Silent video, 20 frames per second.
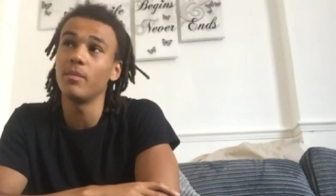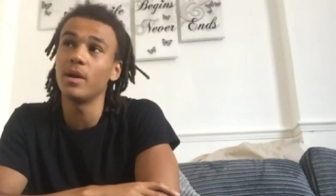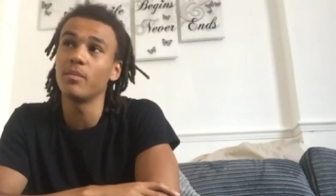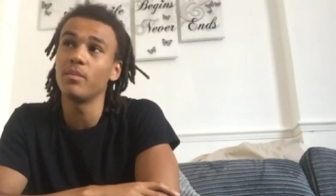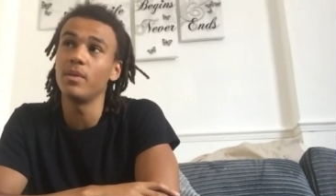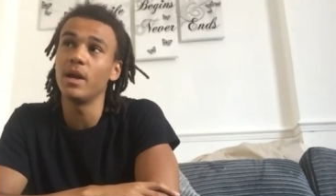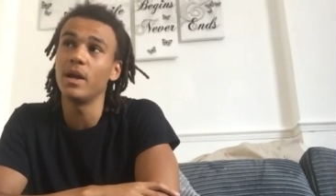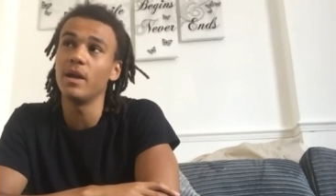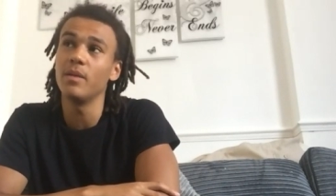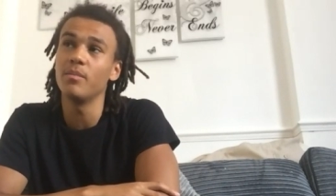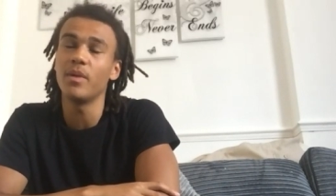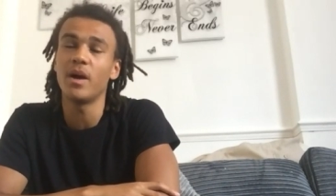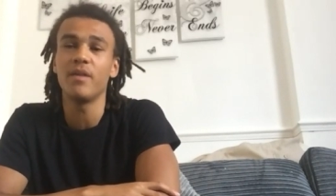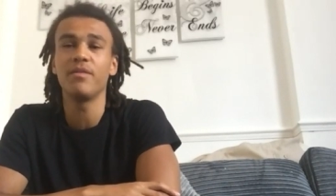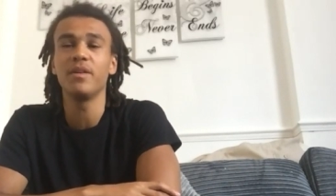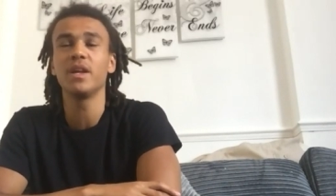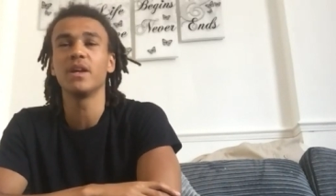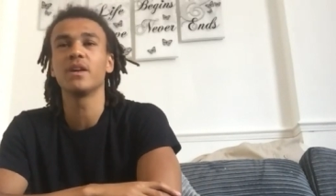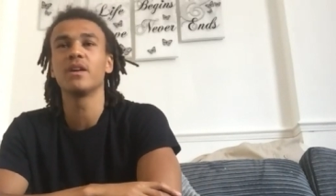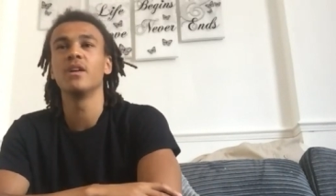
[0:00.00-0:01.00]
playing. But I
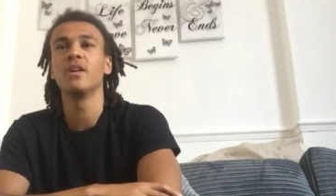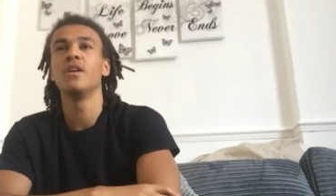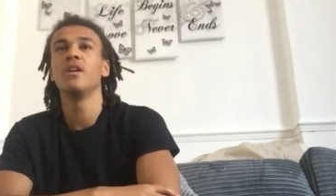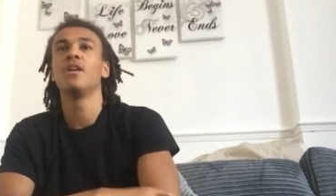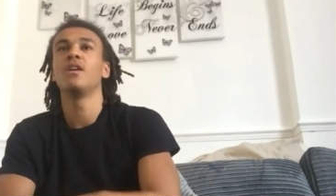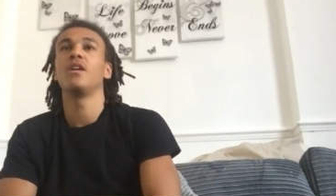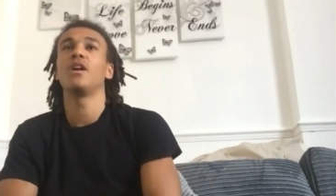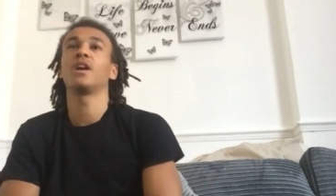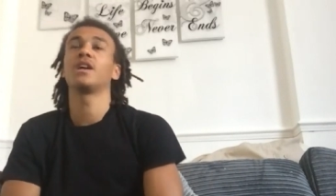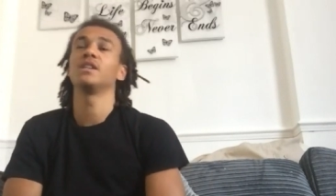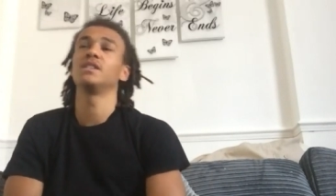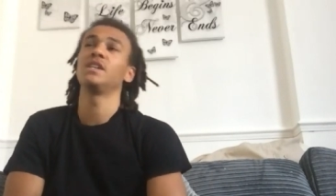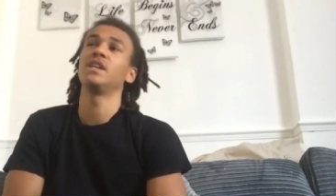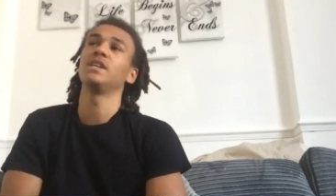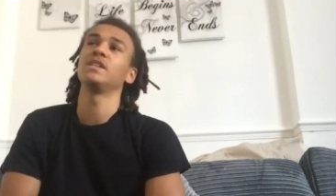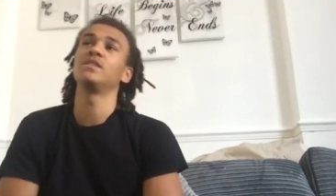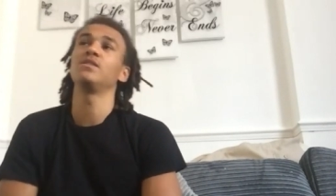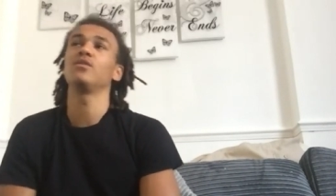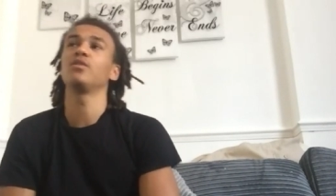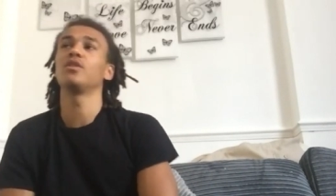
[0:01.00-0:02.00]
think, like I said,
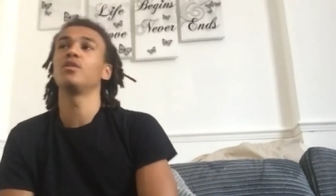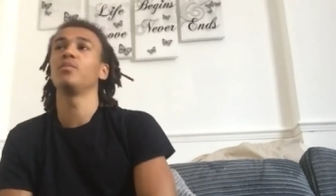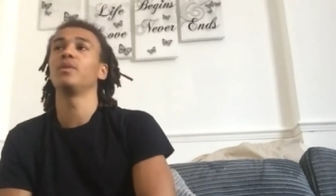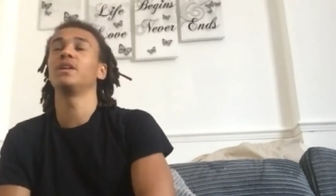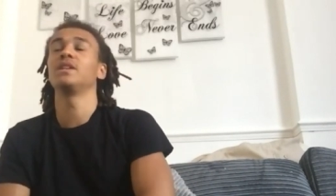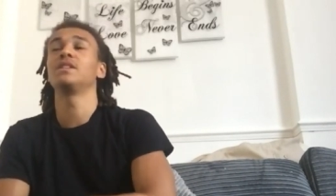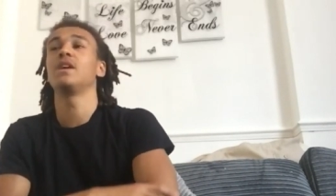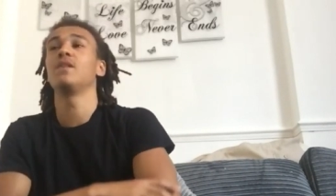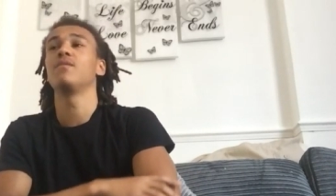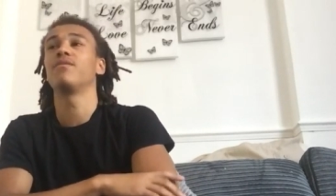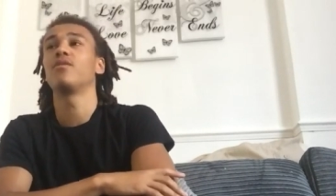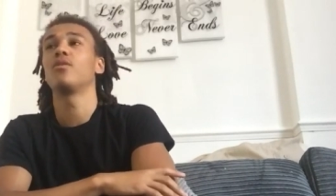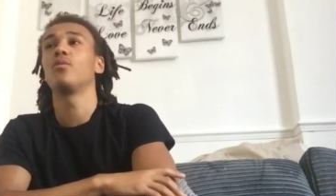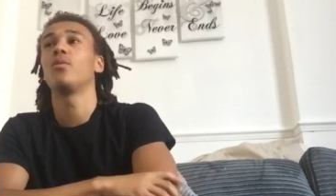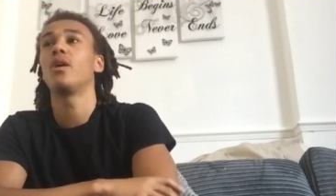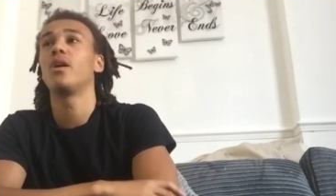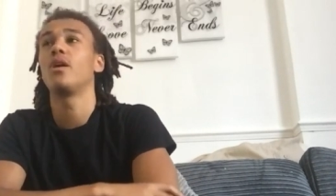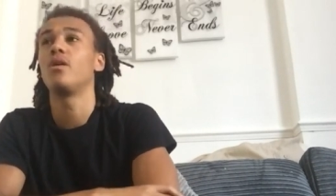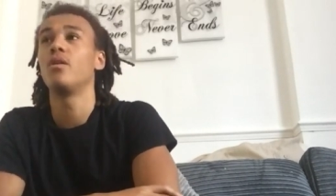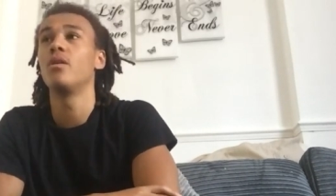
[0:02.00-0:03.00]
it's not going to be the same for a
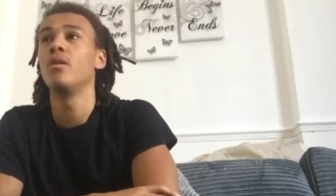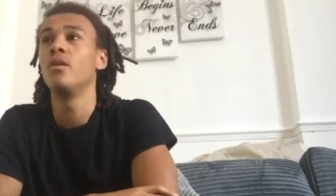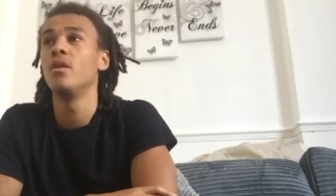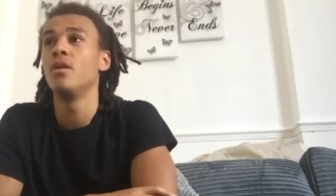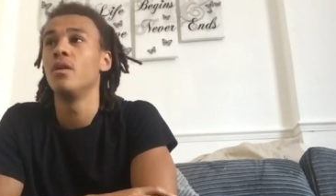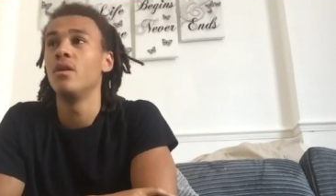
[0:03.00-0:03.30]
while.